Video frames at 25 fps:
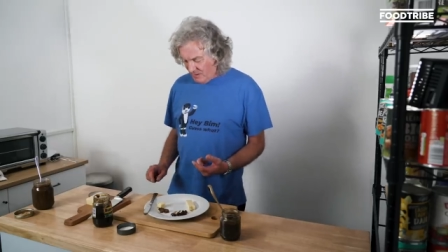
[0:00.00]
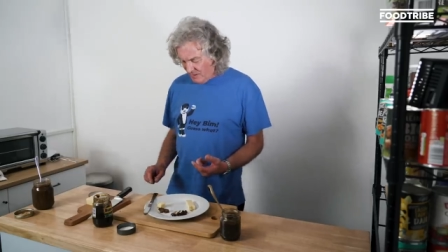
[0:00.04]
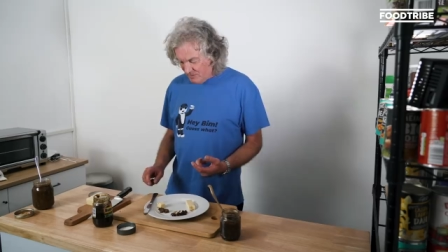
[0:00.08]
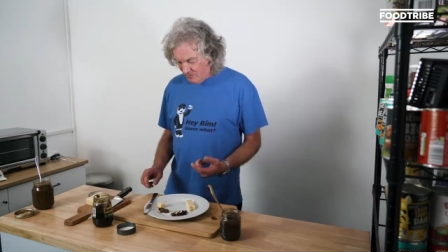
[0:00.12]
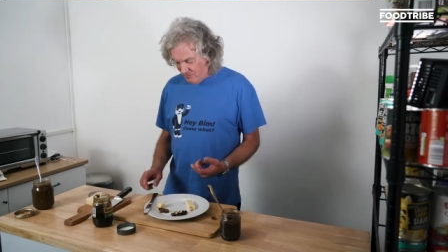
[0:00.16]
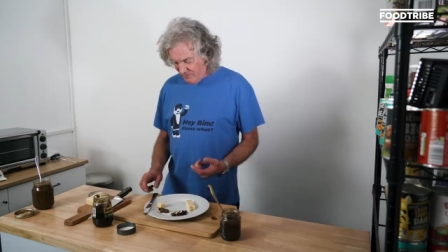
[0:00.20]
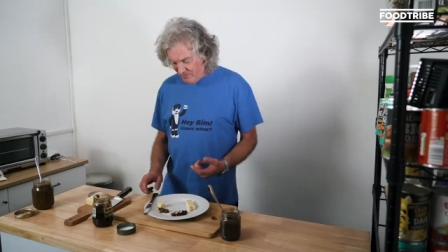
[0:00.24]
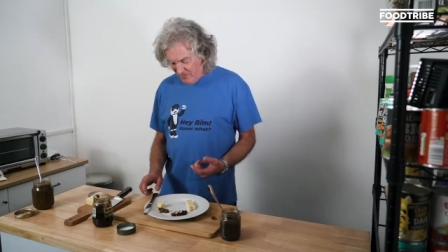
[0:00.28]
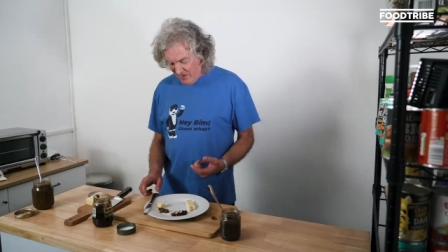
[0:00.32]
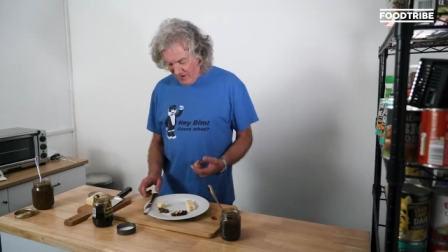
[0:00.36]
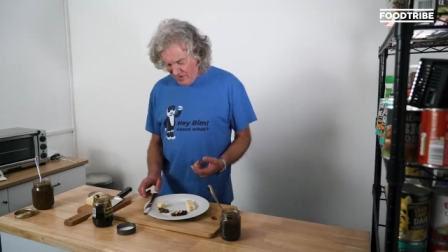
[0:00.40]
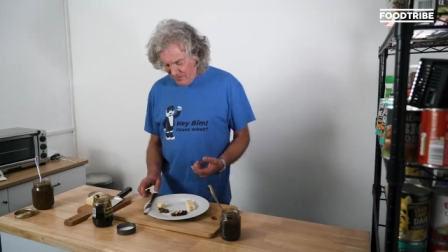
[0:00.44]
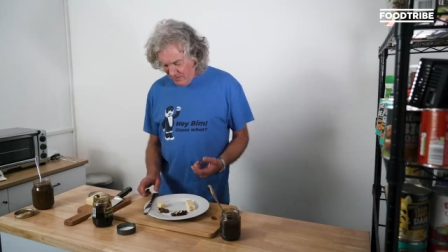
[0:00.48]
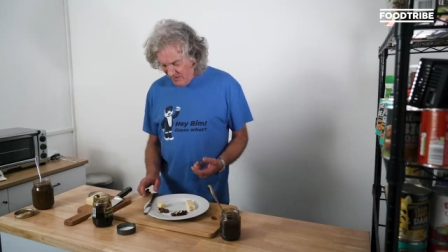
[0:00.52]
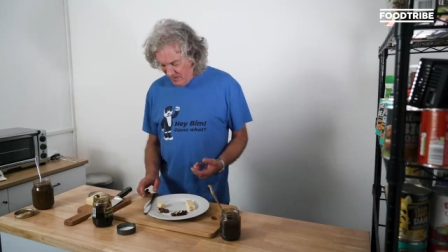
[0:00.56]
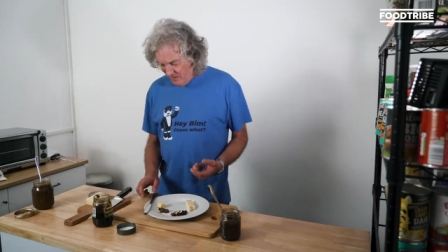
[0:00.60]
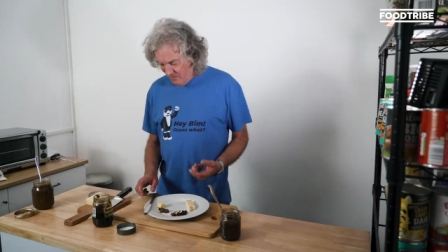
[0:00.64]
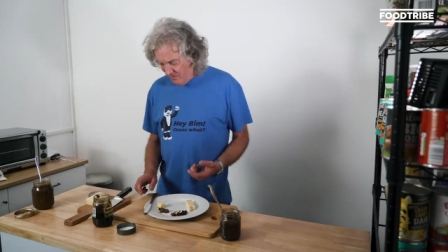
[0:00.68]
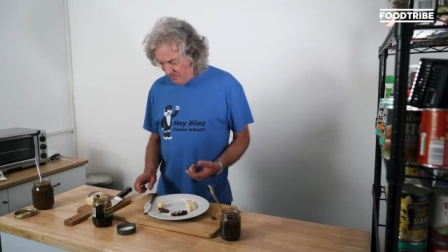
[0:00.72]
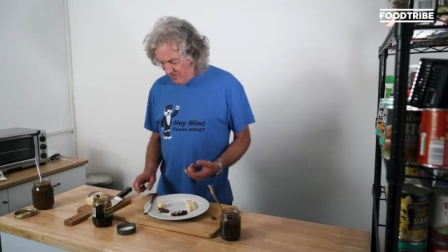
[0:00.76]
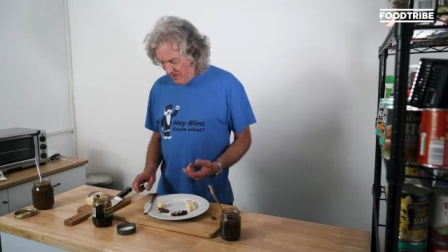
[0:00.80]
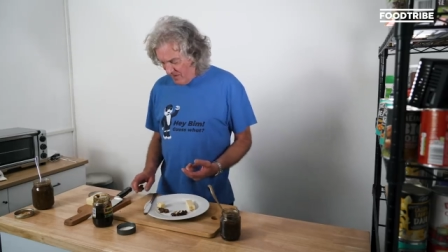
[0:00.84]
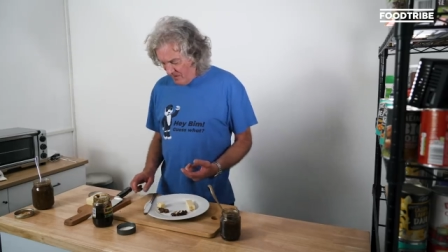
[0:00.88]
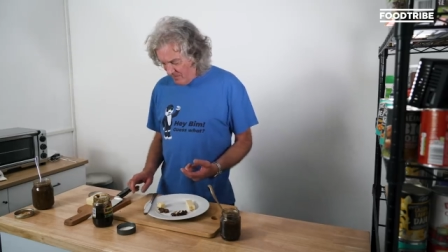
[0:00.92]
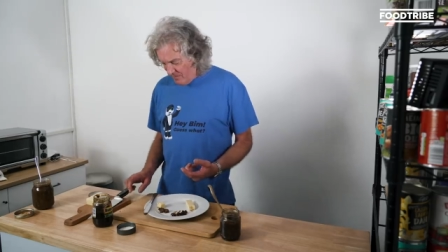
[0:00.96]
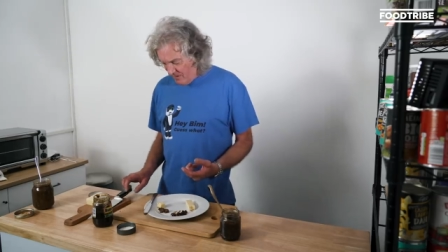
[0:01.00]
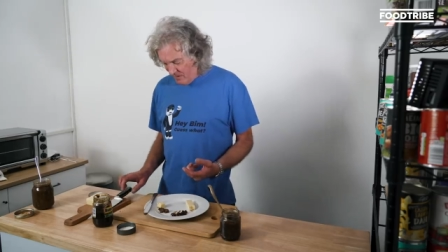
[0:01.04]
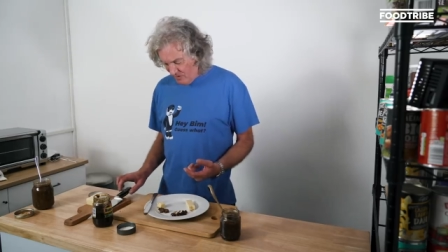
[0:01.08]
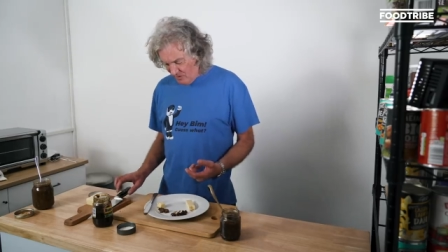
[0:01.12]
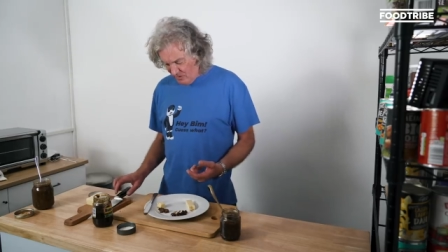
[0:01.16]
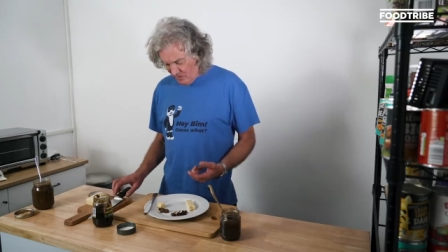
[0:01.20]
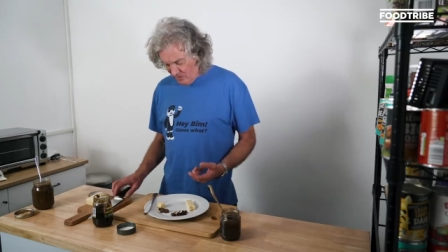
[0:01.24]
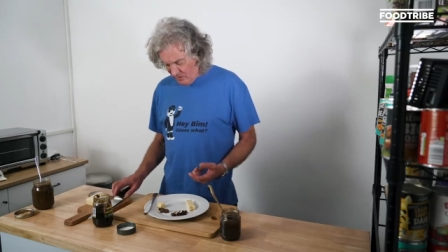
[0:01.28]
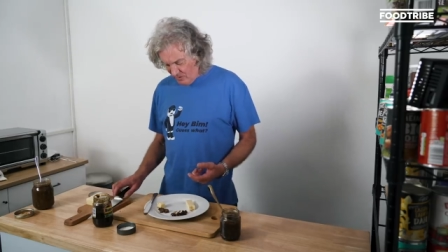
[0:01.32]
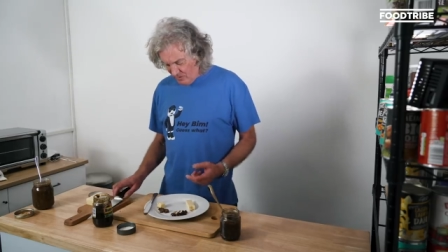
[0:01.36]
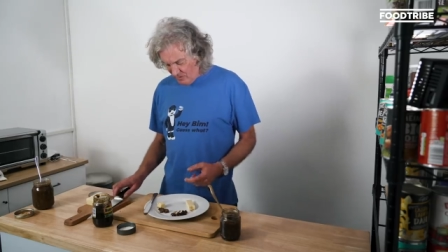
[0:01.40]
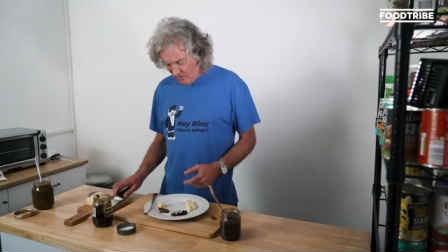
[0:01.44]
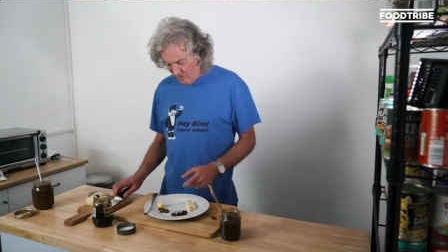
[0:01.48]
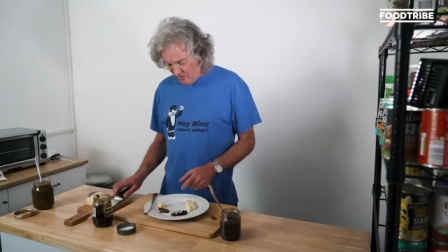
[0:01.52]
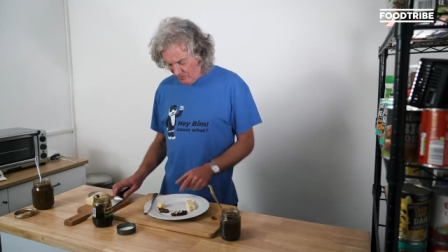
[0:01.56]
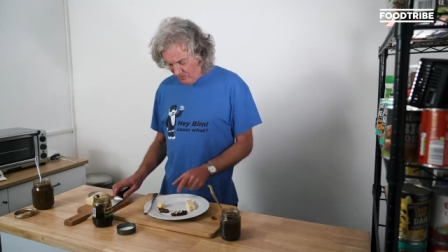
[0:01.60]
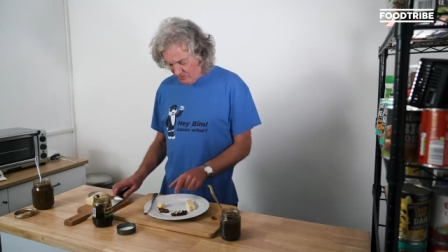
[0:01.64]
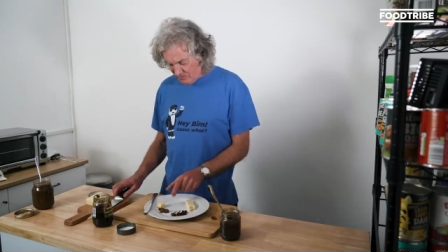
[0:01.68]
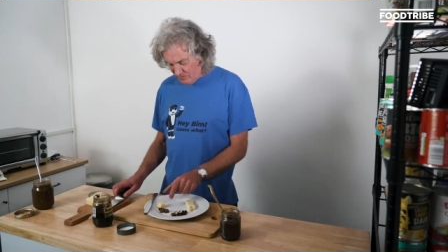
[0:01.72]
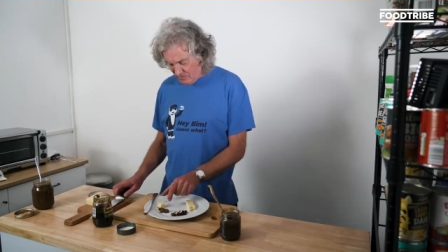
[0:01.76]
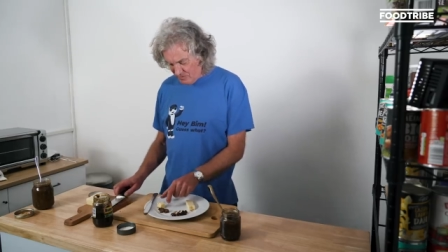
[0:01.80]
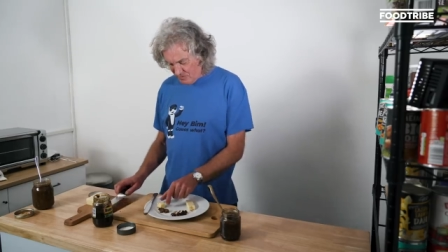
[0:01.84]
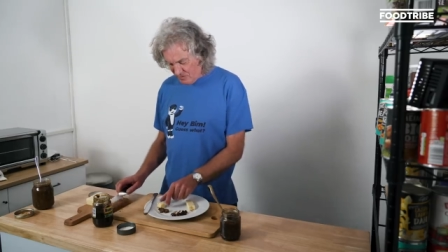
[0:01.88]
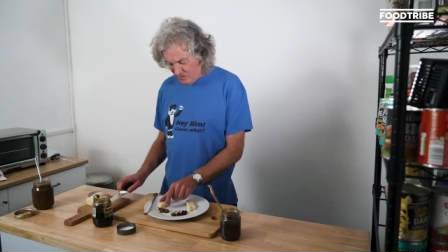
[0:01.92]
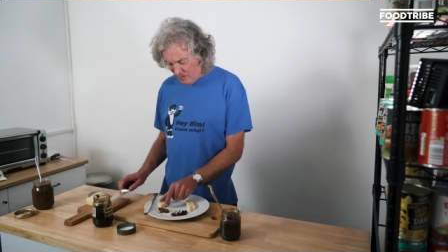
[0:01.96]
That's very, very good. I'm
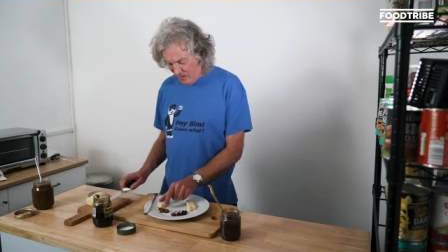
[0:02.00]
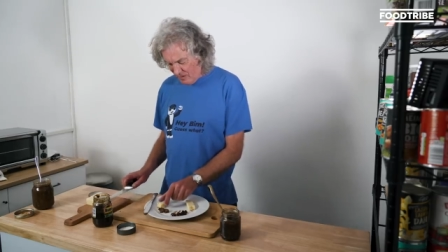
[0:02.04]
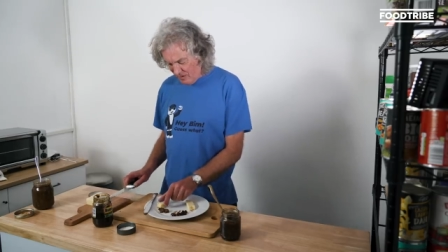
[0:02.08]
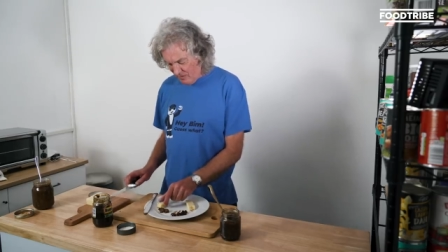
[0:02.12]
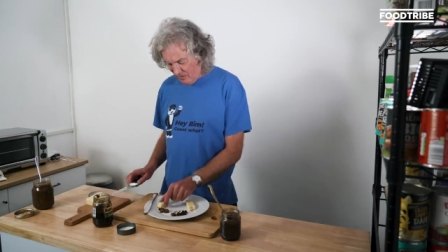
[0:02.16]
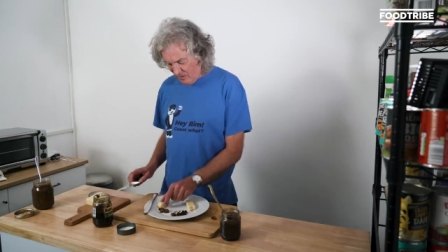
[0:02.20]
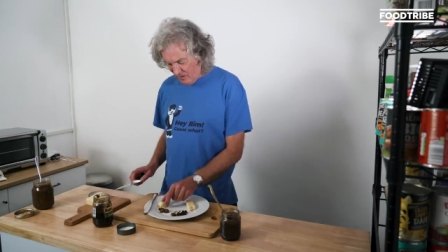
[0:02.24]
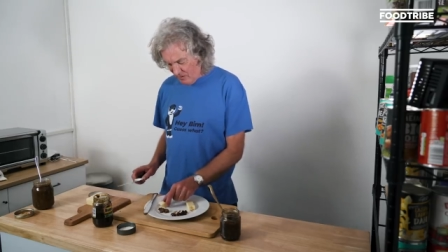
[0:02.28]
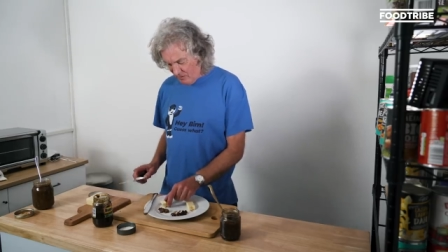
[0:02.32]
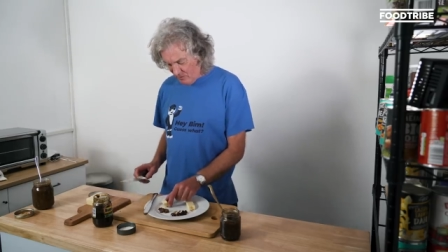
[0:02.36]
not just saying